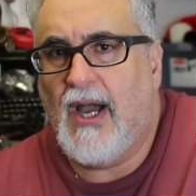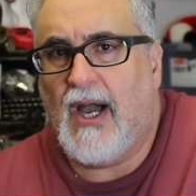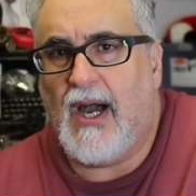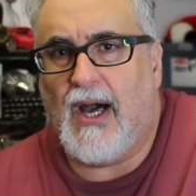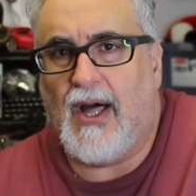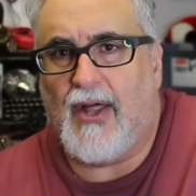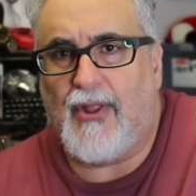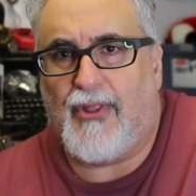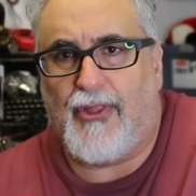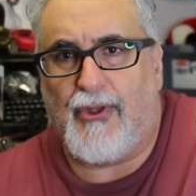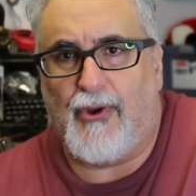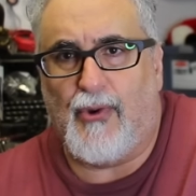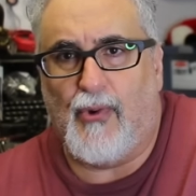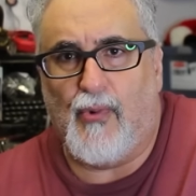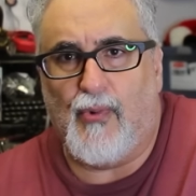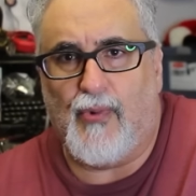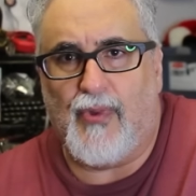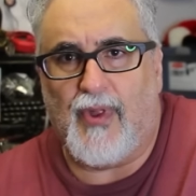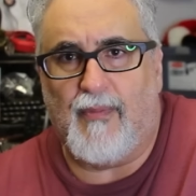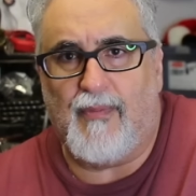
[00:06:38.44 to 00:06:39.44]
uh,
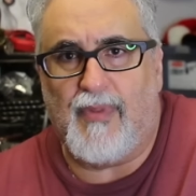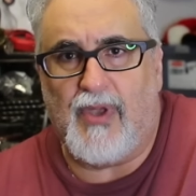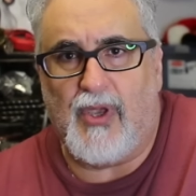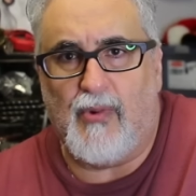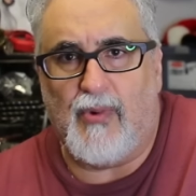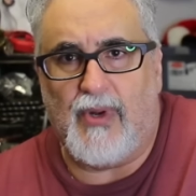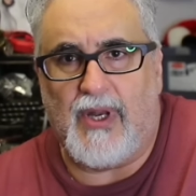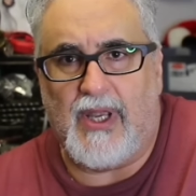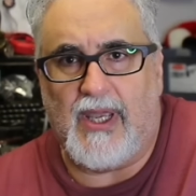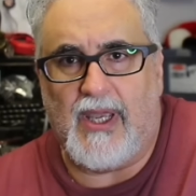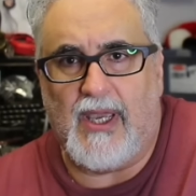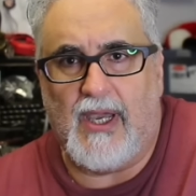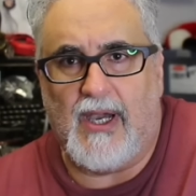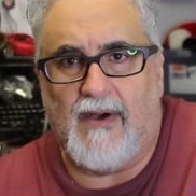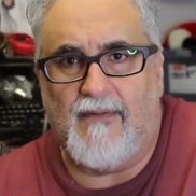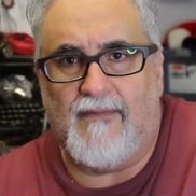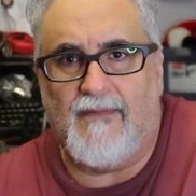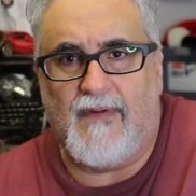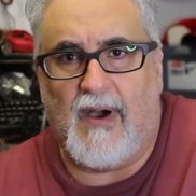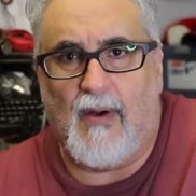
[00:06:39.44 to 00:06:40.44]
through the beauty
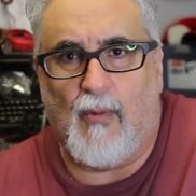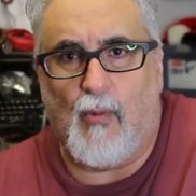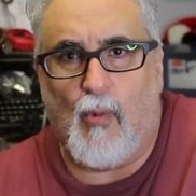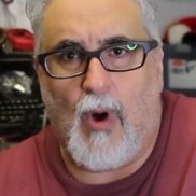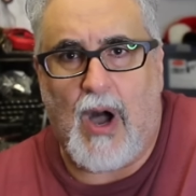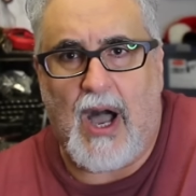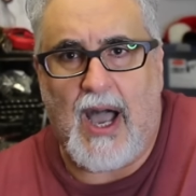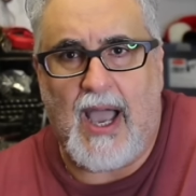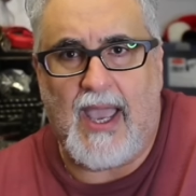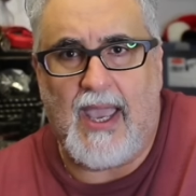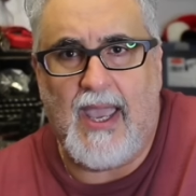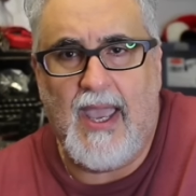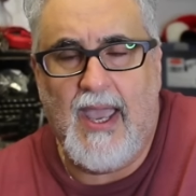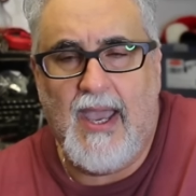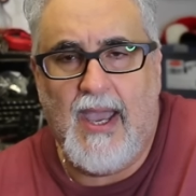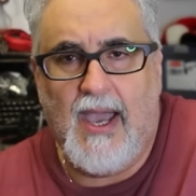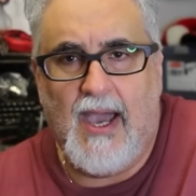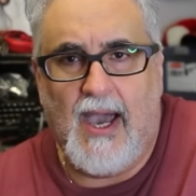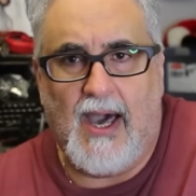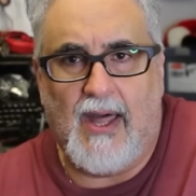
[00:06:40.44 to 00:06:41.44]
of uh, why
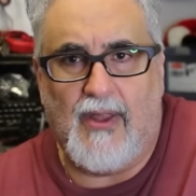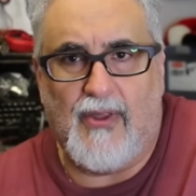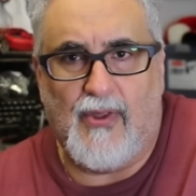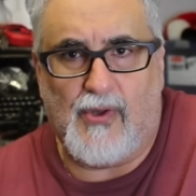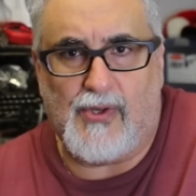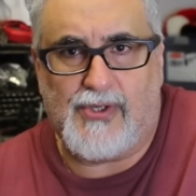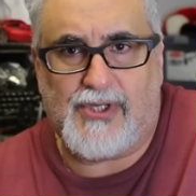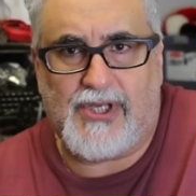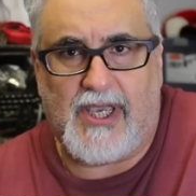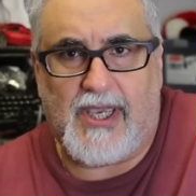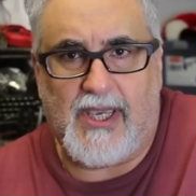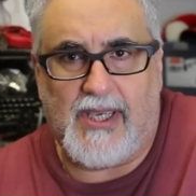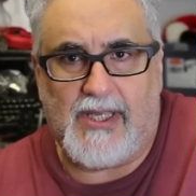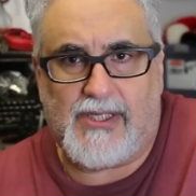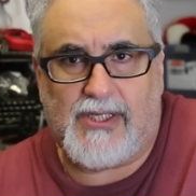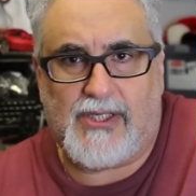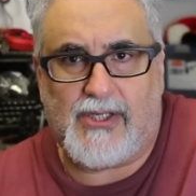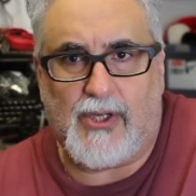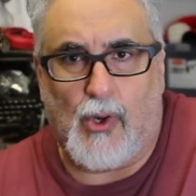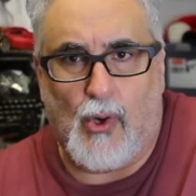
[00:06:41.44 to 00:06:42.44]
uh, those
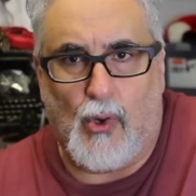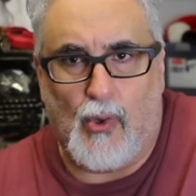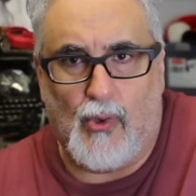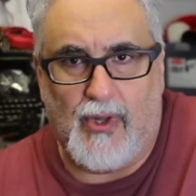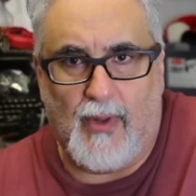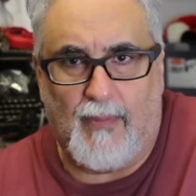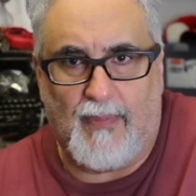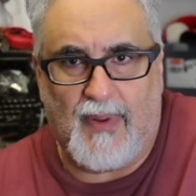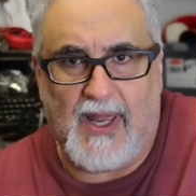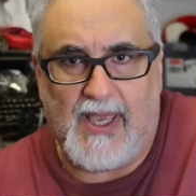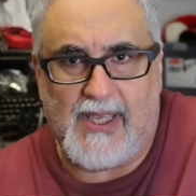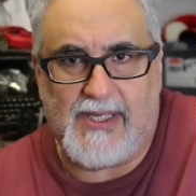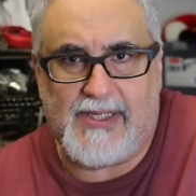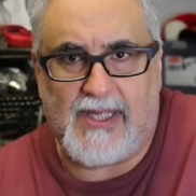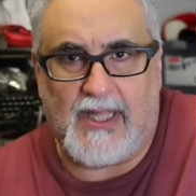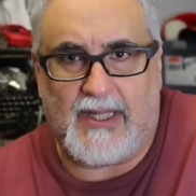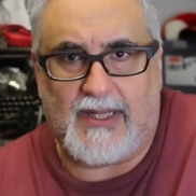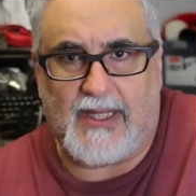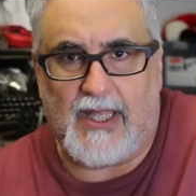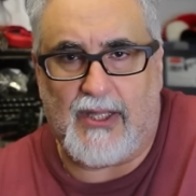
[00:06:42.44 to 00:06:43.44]
kids hold the
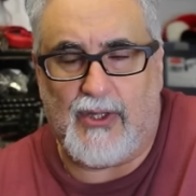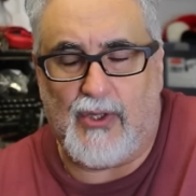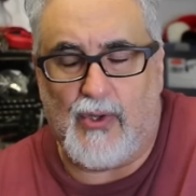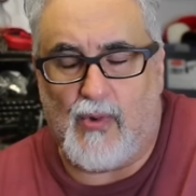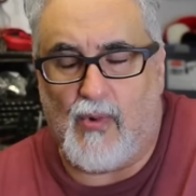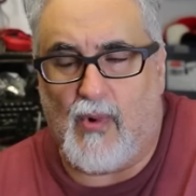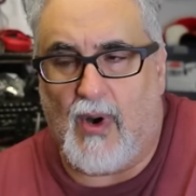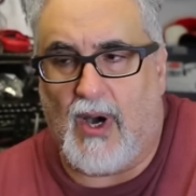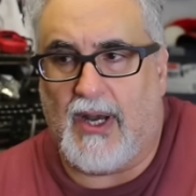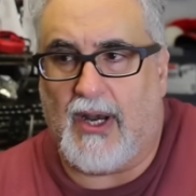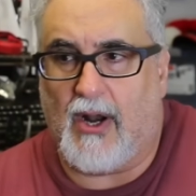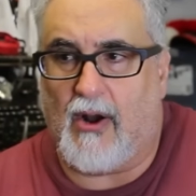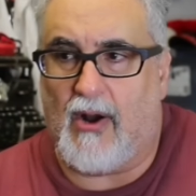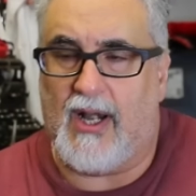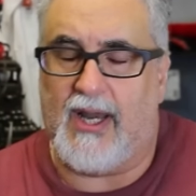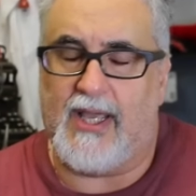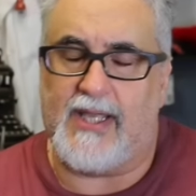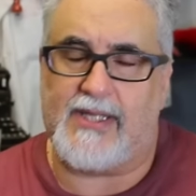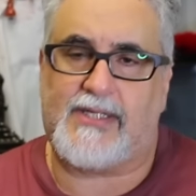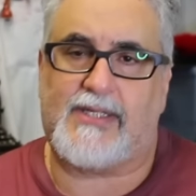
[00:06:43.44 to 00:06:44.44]
place that they do on our
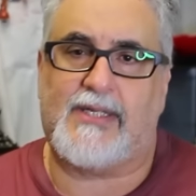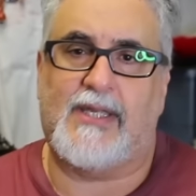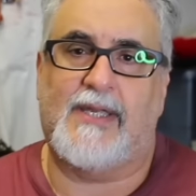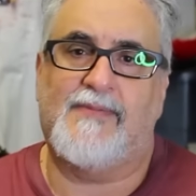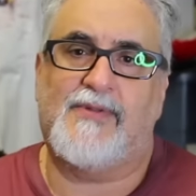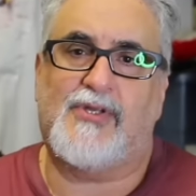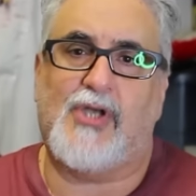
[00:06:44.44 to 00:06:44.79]
list.